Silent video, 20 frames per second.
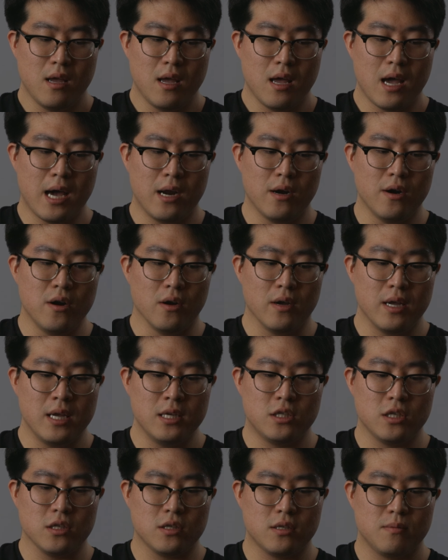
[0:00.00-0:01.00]
I don't know,
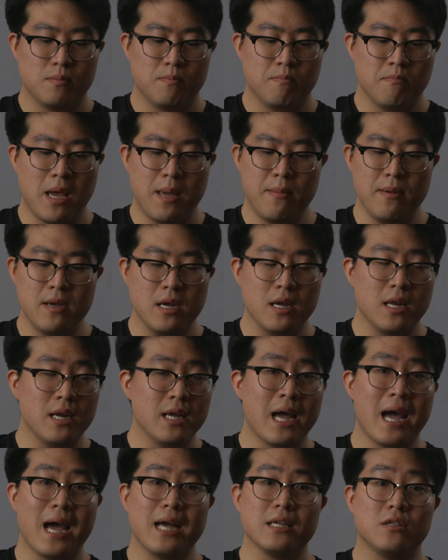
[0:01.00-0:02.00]
it's just maybe it
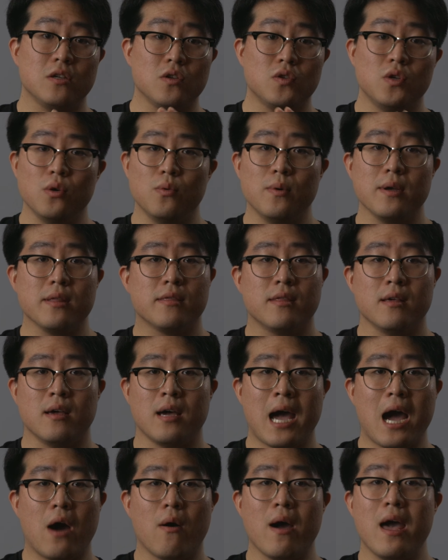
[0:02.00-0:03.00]
has to do with
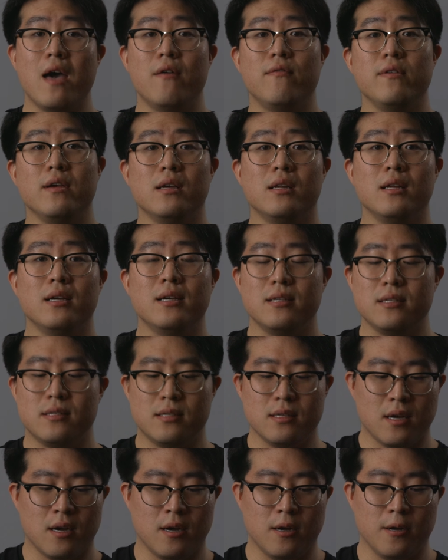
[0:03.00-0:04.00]
how heavy it
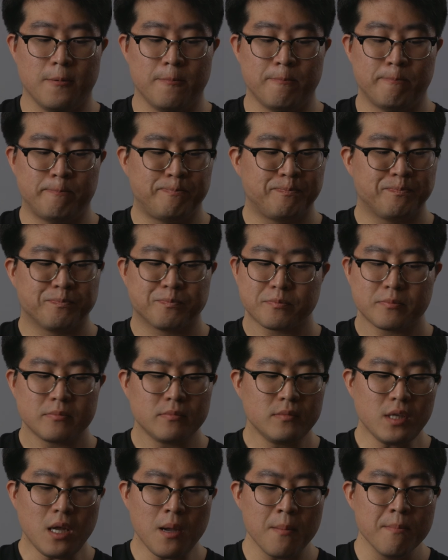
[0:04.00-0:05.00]
is.
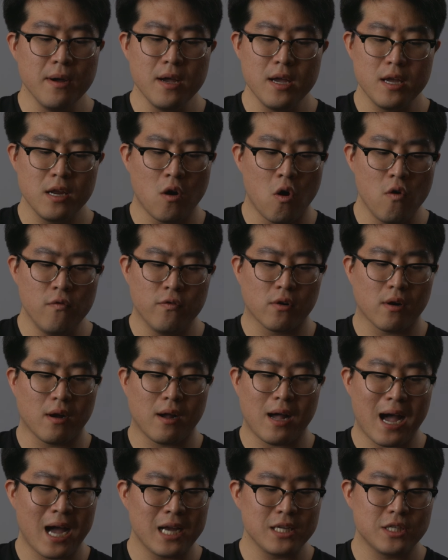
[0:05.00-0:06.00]
But
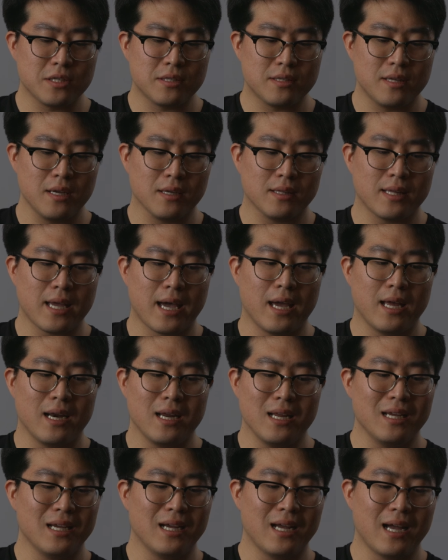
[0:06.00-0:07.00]
overall, I just think that,